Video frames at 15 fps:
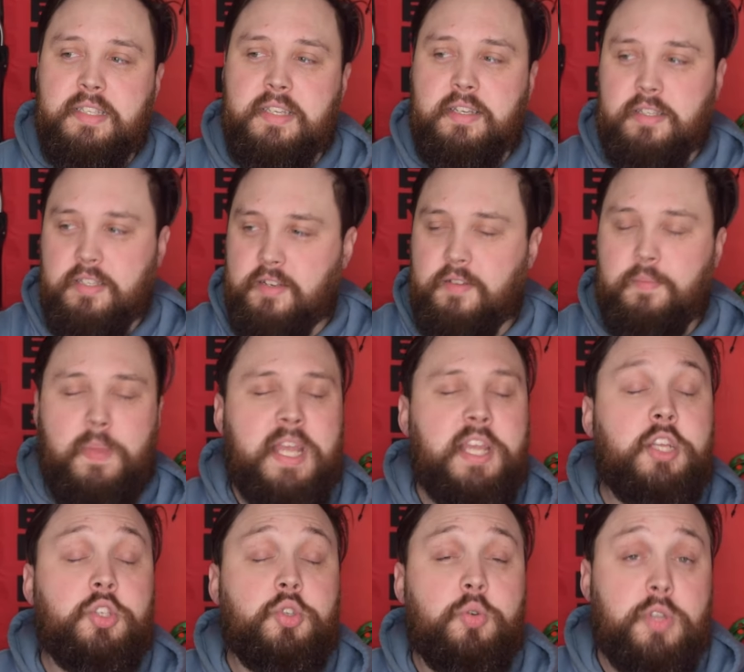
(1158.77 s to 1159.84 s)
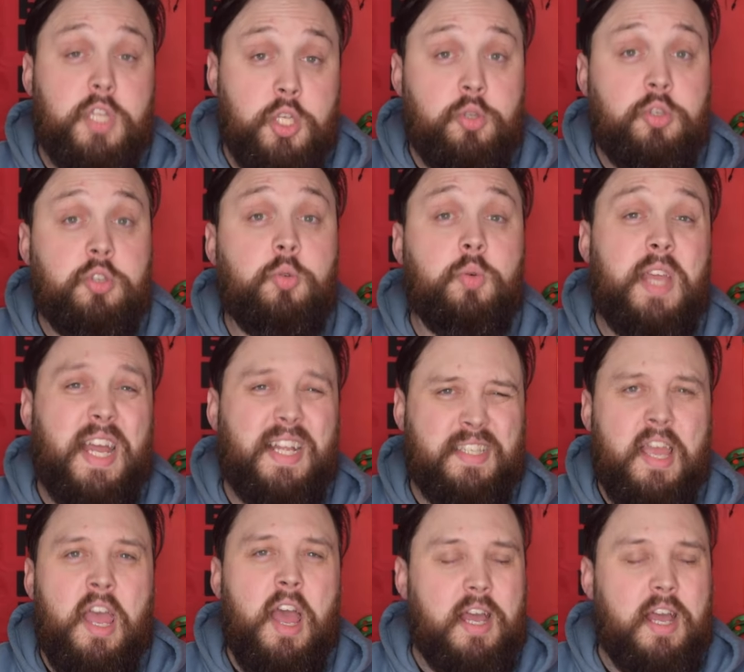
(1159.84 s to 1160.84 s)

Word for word: sort of making sure that you do get